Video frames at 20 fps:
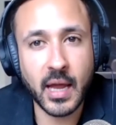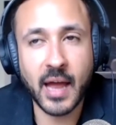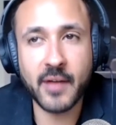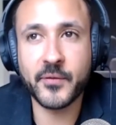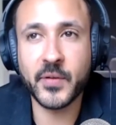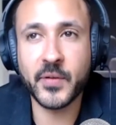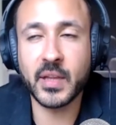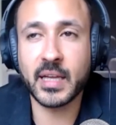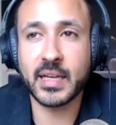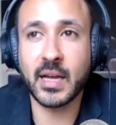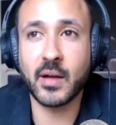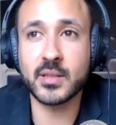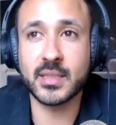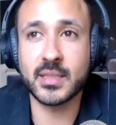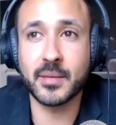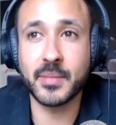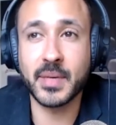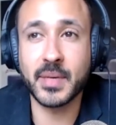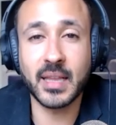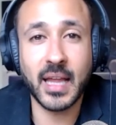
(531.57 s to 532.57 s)
I felt like I was in
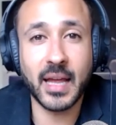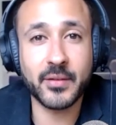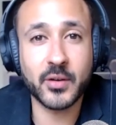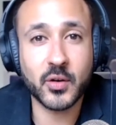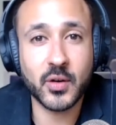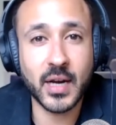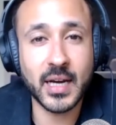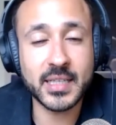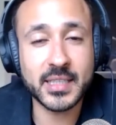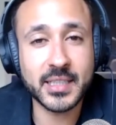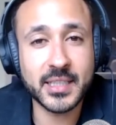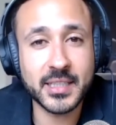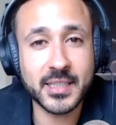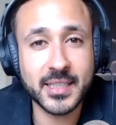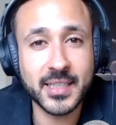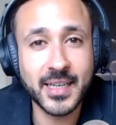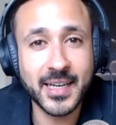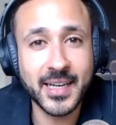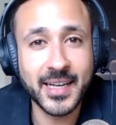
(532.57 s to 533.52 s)
a midlife crisis